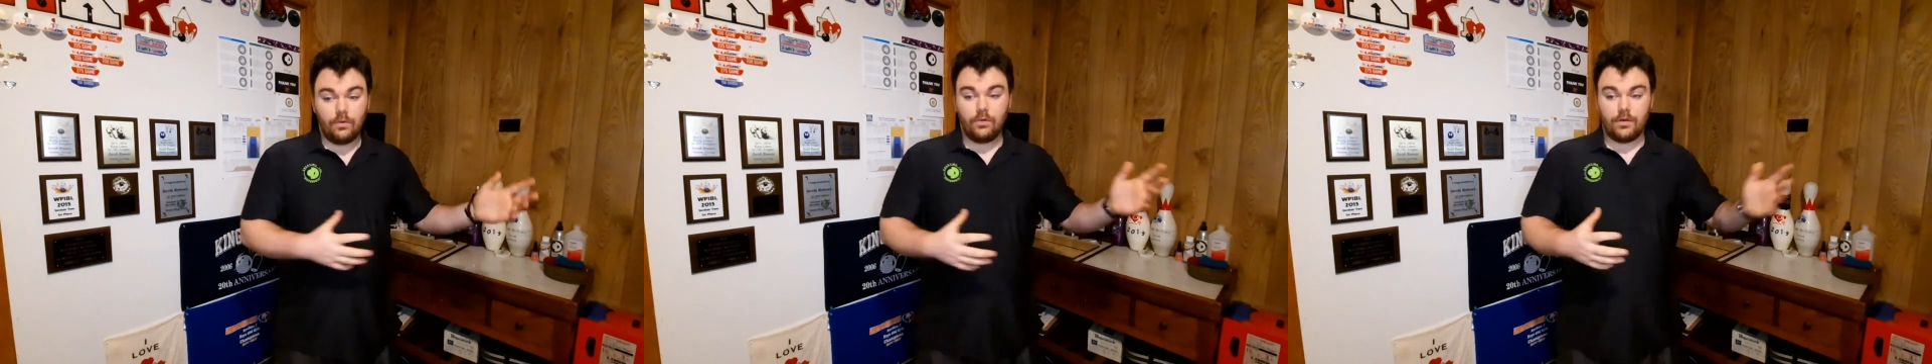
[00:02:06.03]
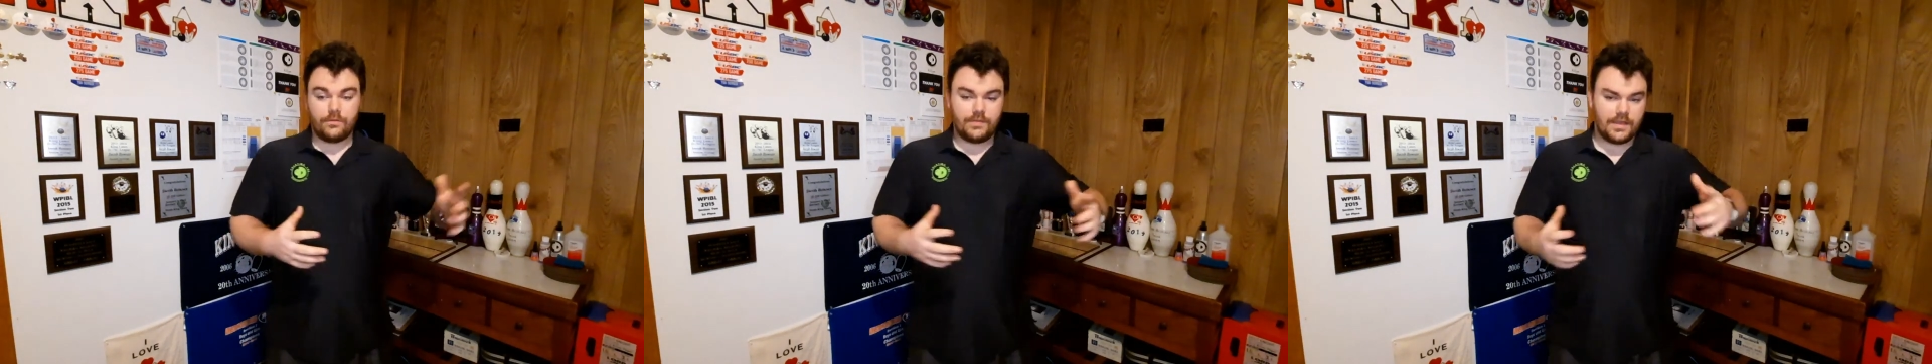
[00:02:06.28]

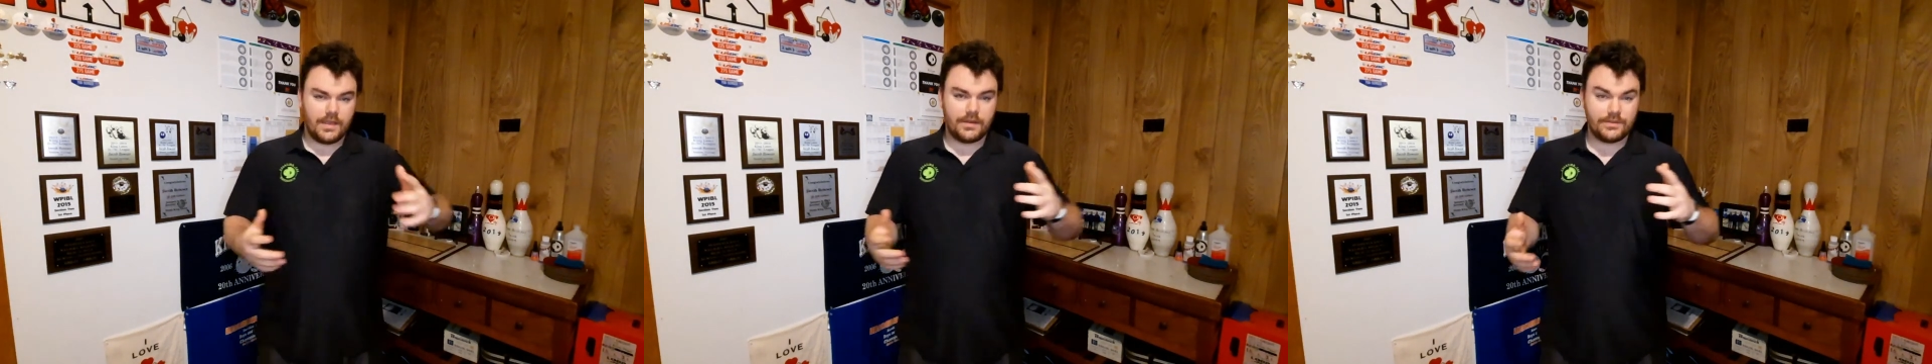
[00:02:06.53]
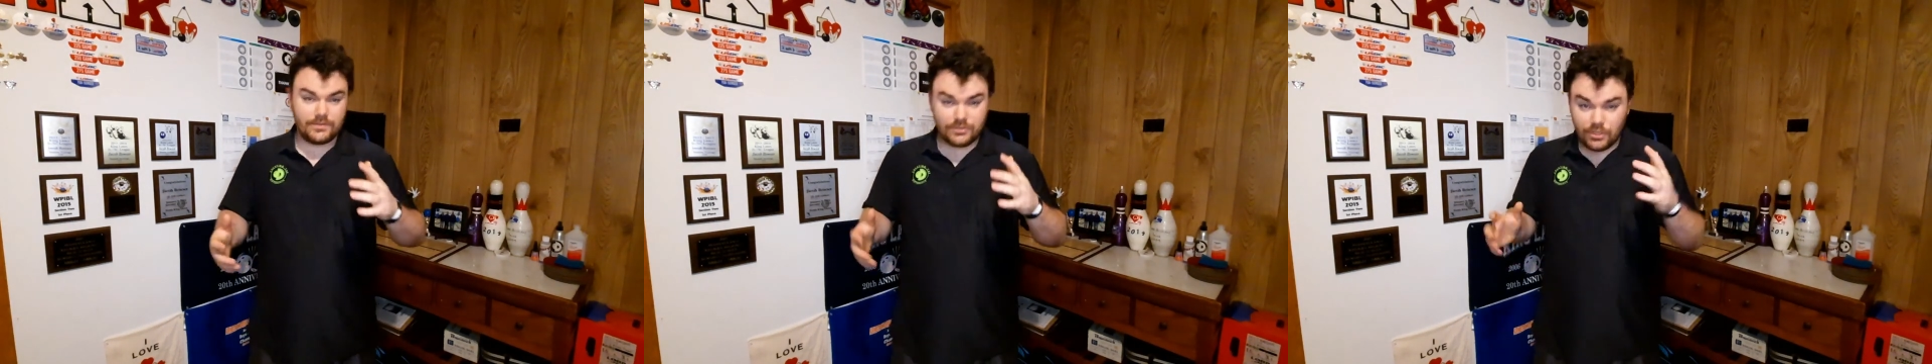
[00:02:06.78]
or if they get
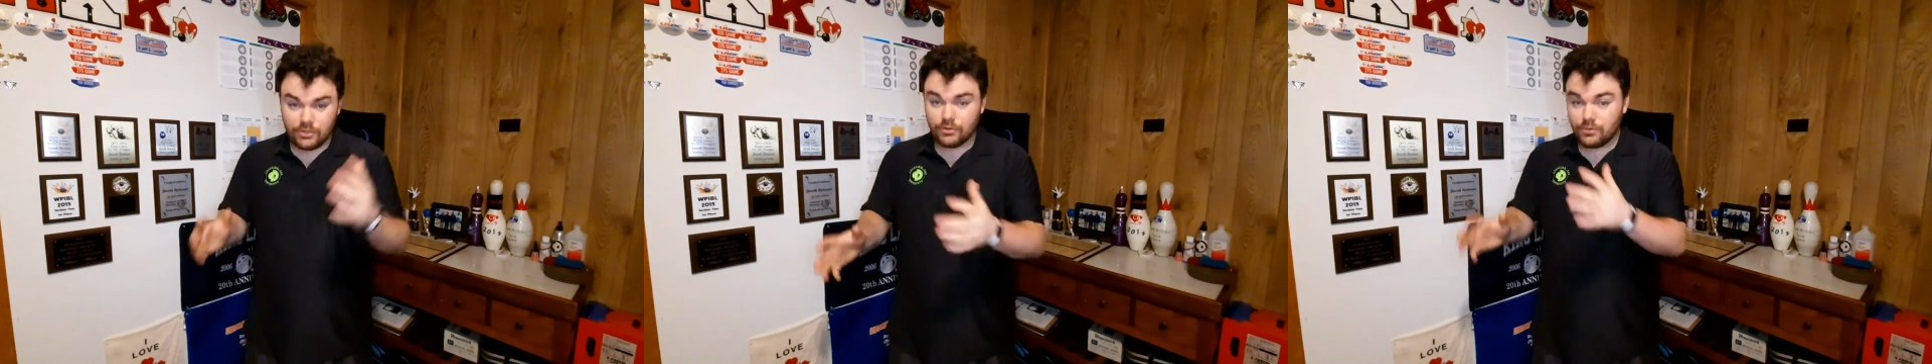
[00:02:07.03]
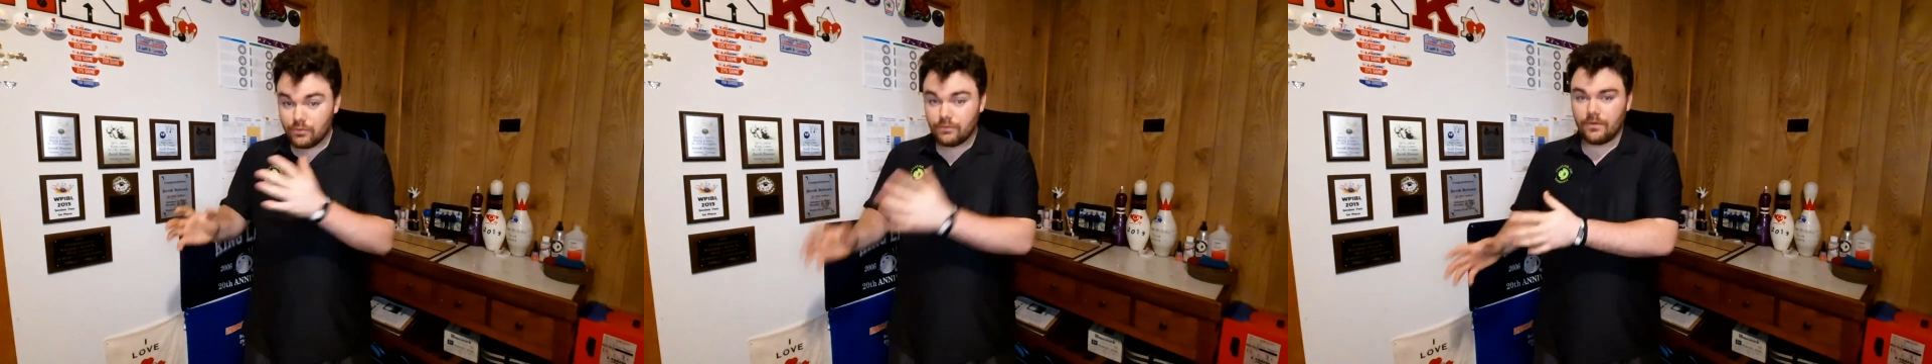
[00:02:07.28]
it
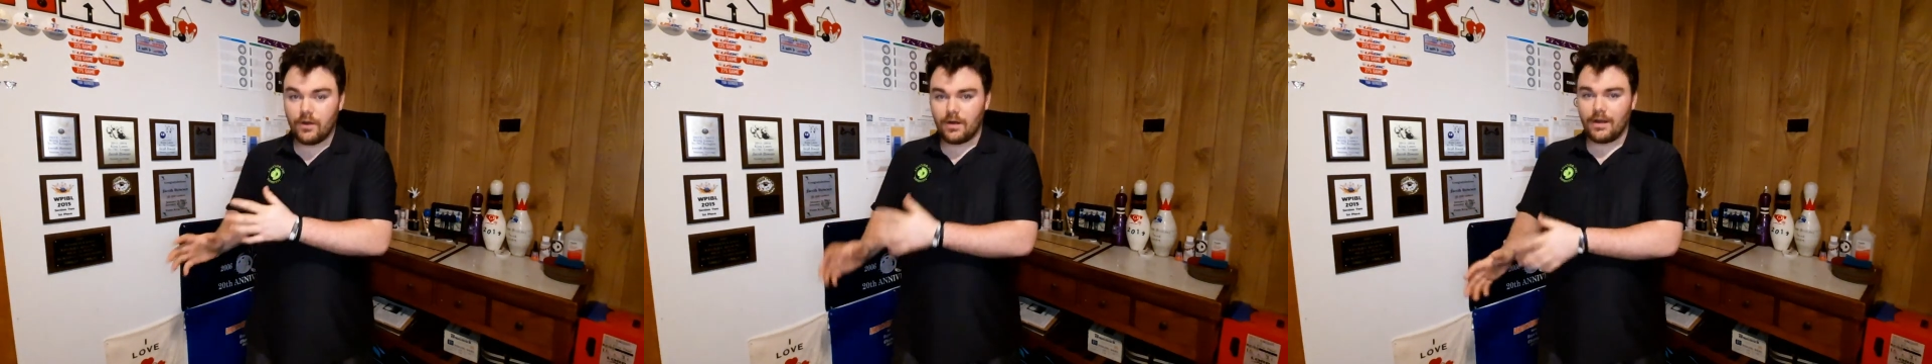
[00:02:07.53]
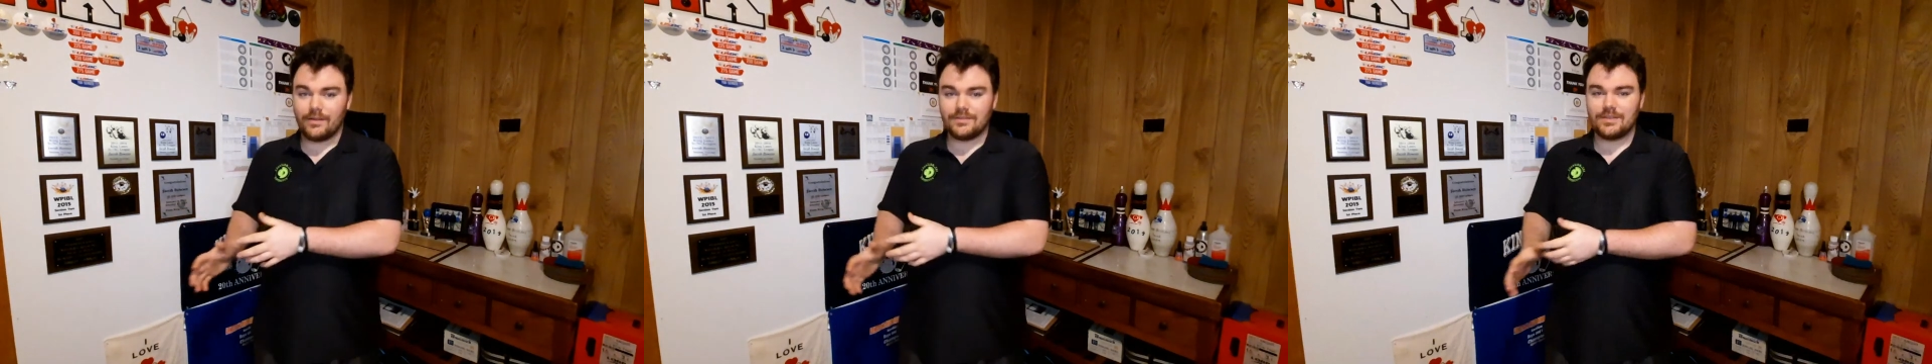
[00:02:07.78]
too
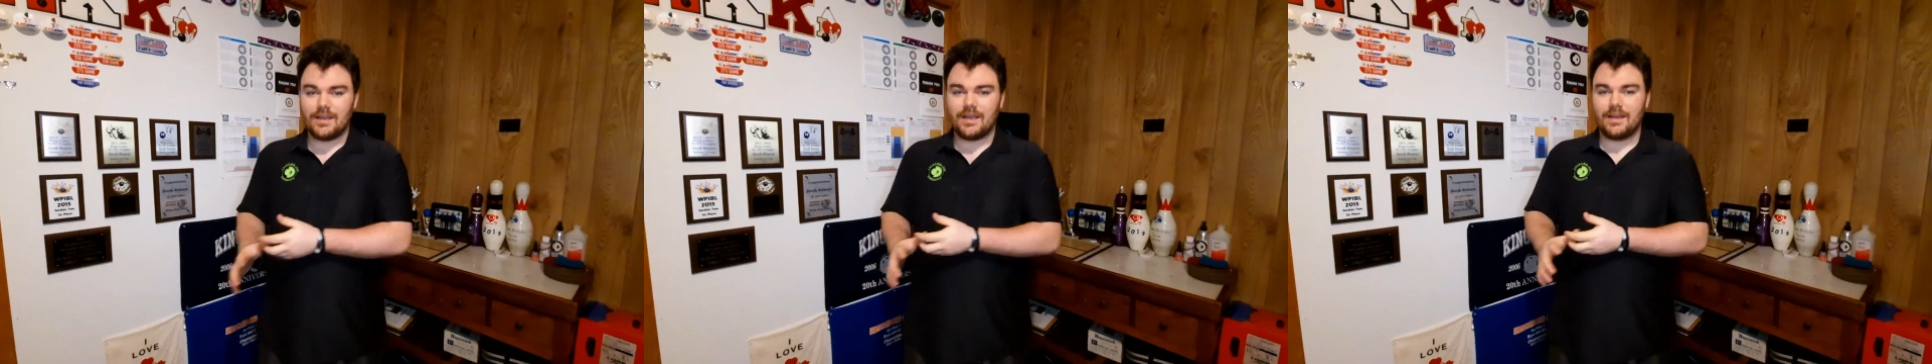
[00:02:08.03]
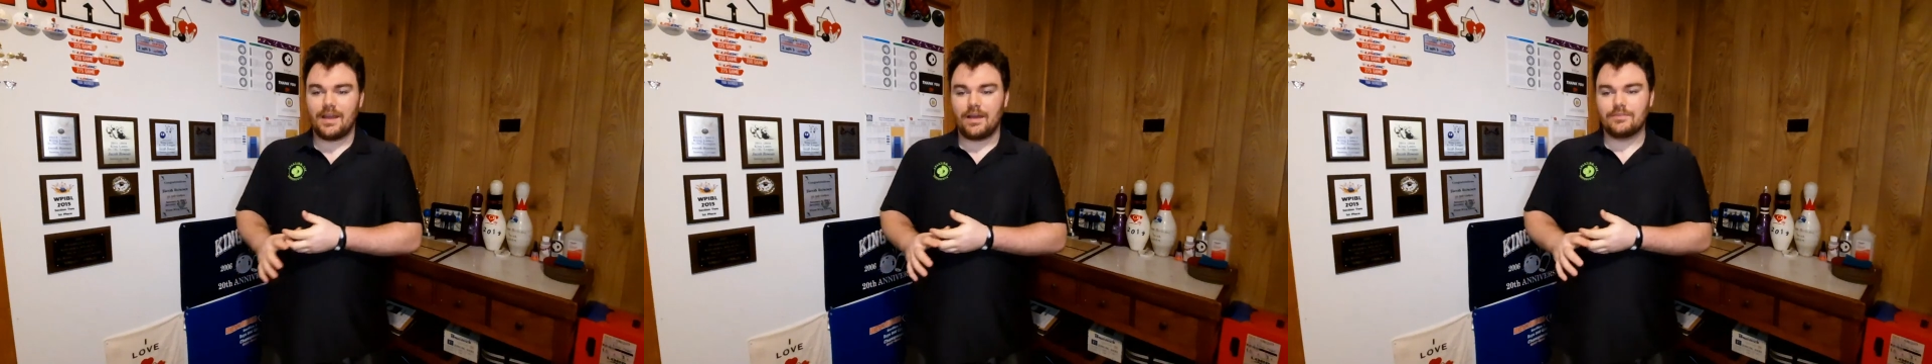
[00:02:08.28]
far
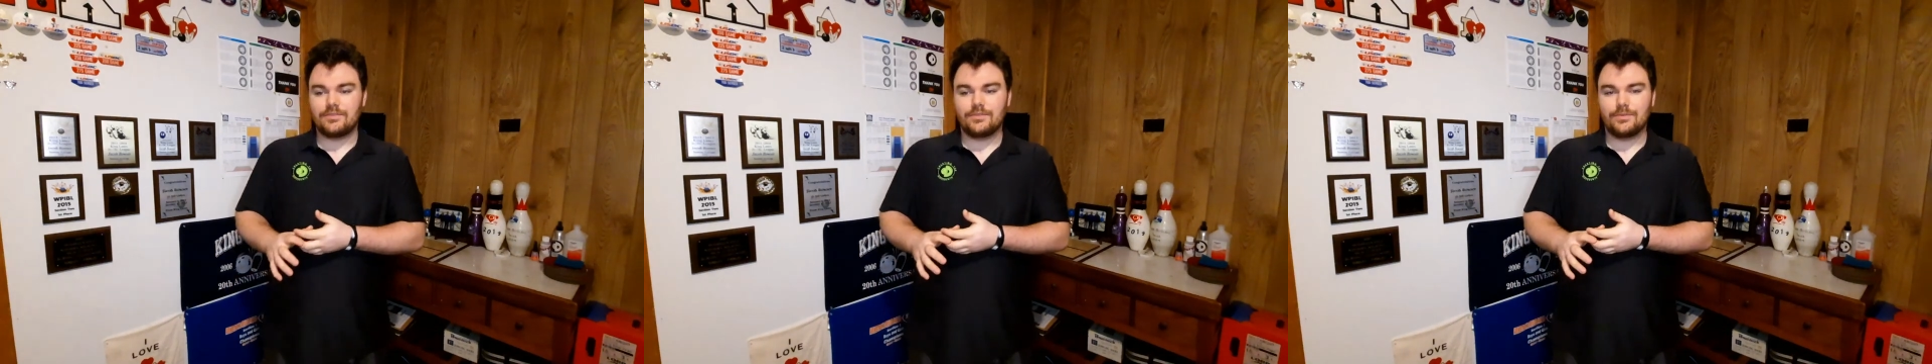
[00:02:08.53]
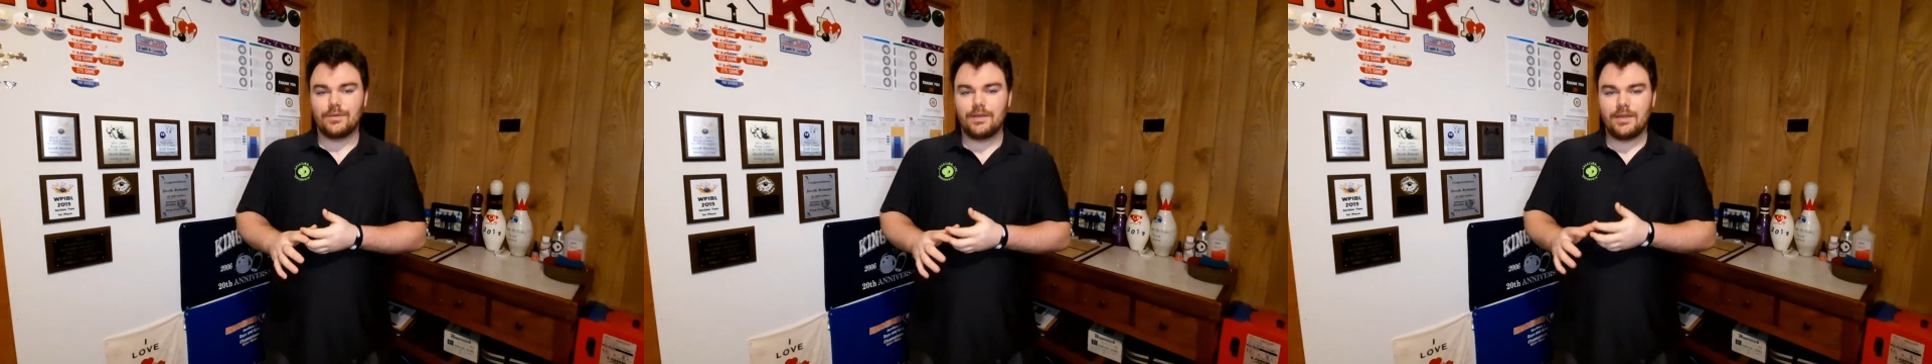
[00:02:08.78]
outside, how
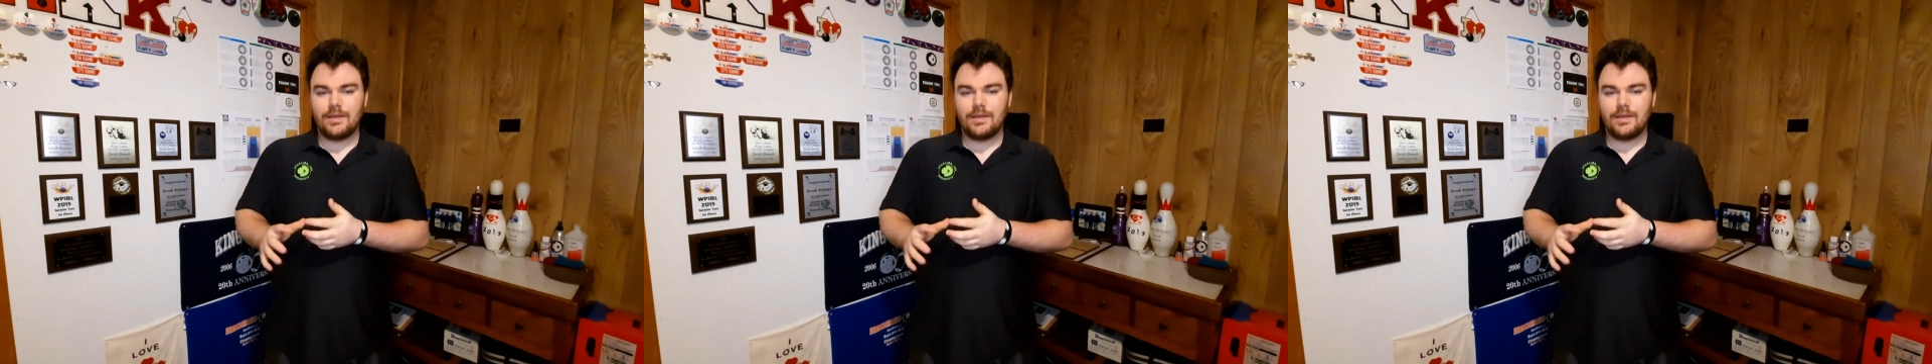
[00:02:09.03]
to